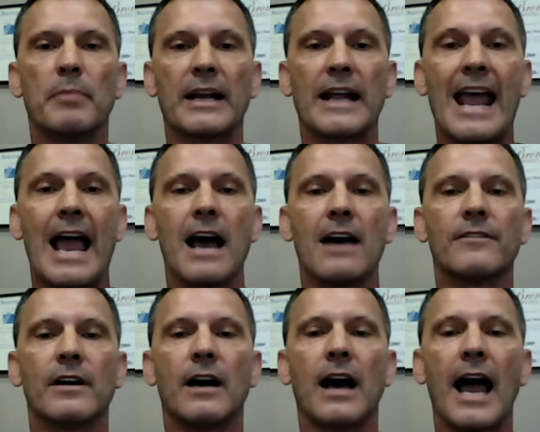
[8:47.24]
but I have
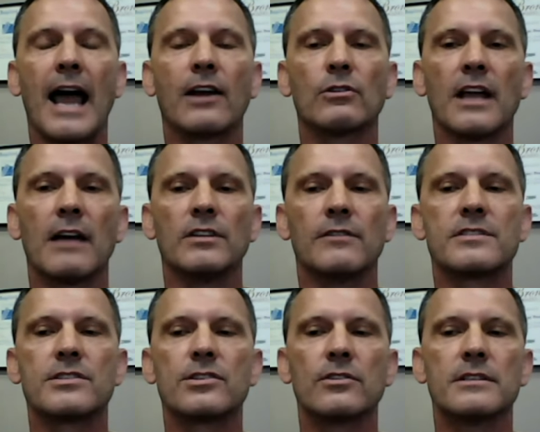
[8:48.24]
a higher level of
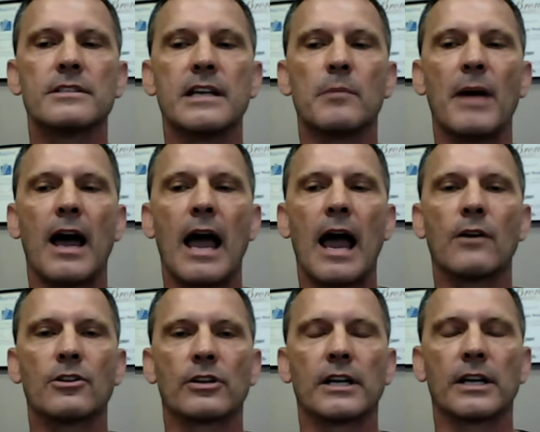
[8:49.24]
certainty about how
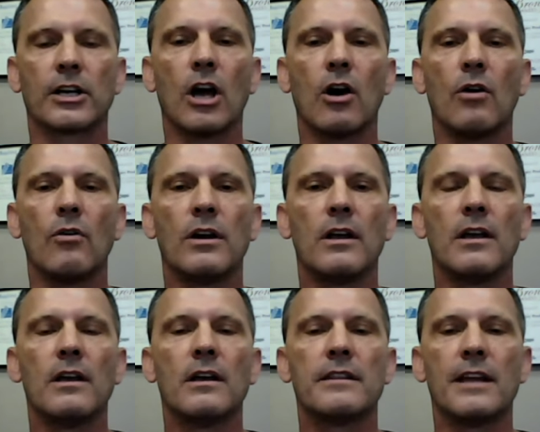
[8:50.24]
they're going to go.
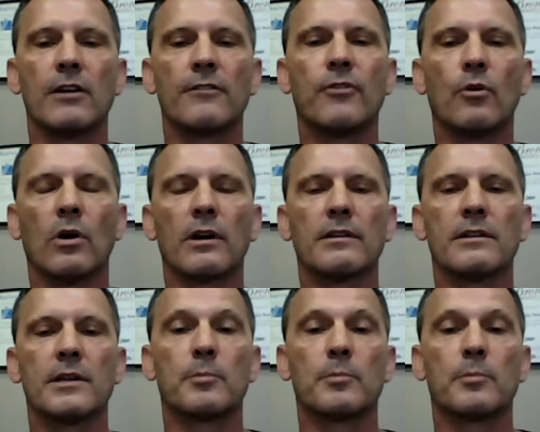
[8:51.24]
Therefore, the